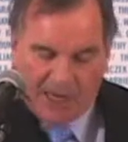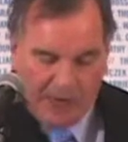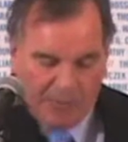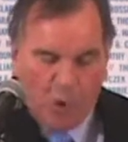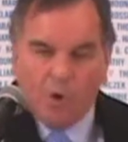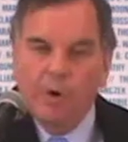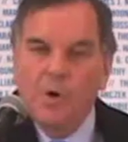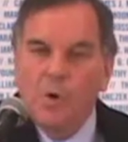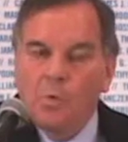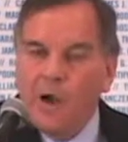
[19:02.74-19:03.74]
like a broken
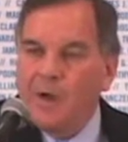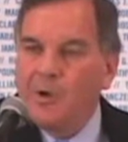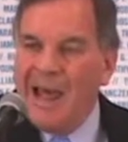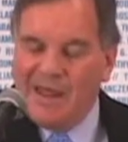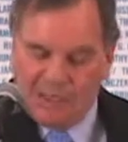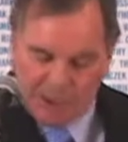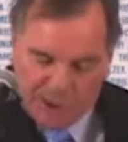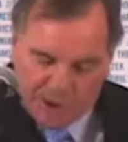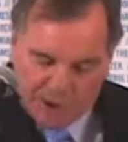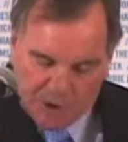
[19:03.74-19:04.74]
record on this
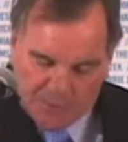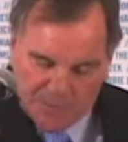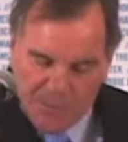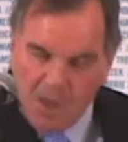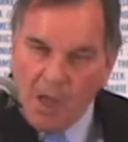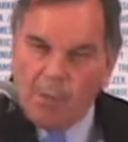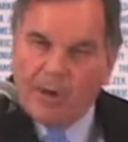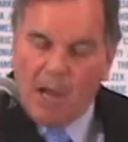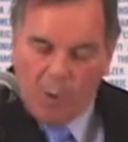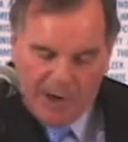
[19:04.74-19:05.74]
issue,
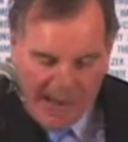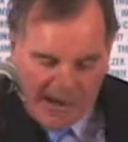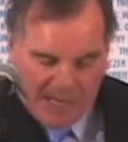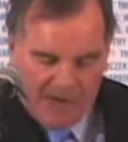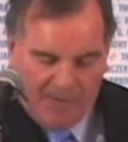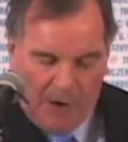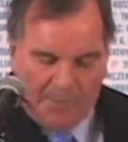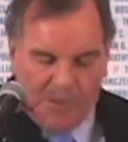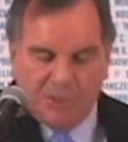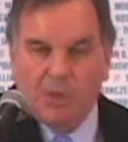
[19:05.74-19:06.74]
but I will not give
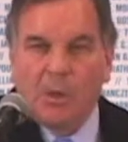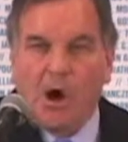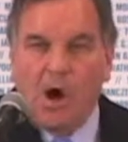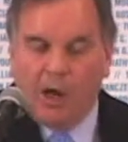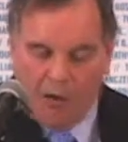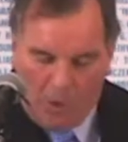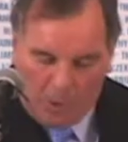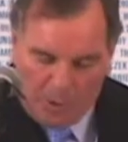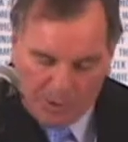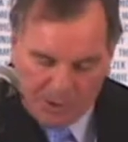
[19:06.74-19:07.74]
up until all our
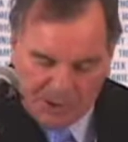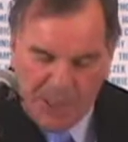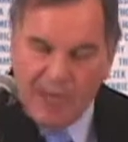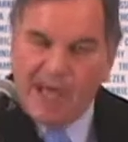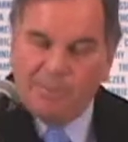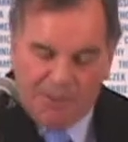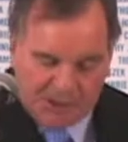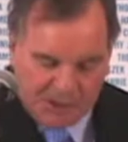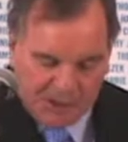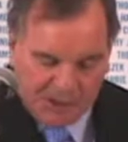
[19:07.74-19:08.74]
homeowners and
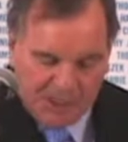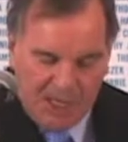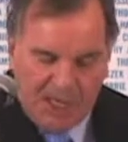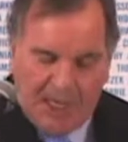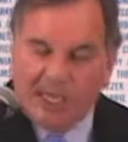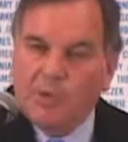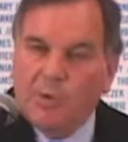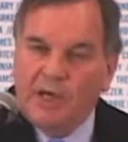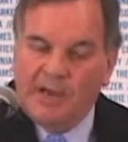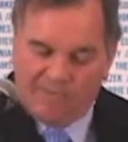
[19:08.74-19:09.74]
businesses get the
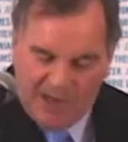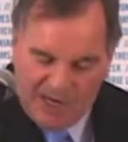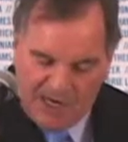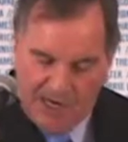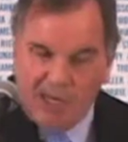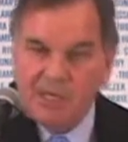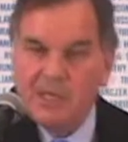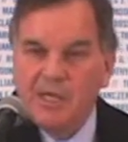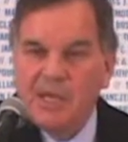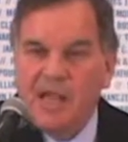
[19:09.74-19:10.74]
relief they need
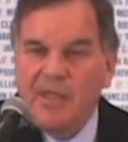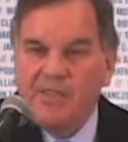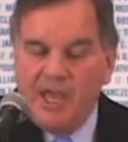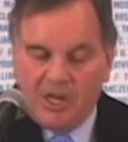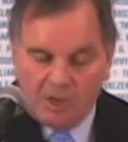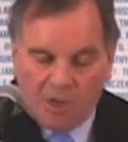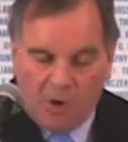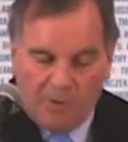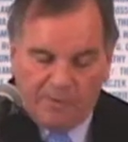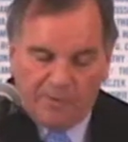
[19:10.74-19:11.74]
and they
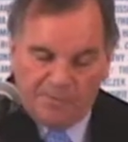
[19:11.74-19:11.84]
deserve.